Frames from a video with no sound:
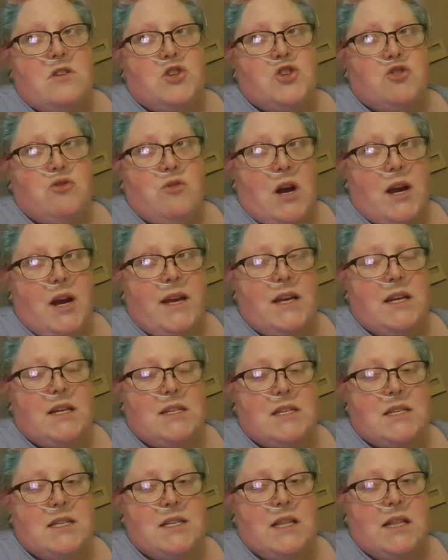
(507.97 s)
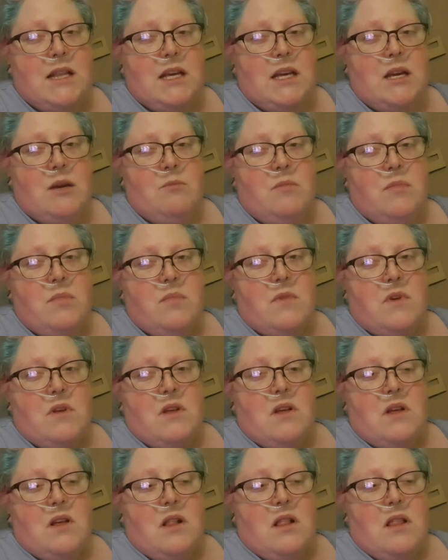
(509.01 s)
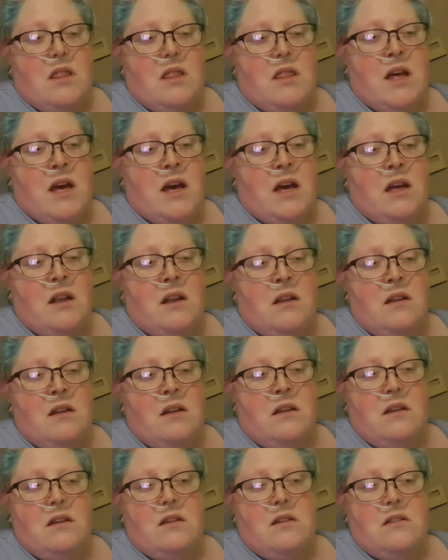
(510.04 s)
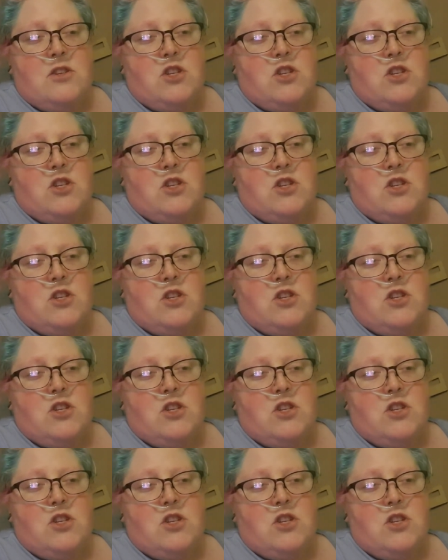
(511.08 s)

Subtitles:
trying to sleep than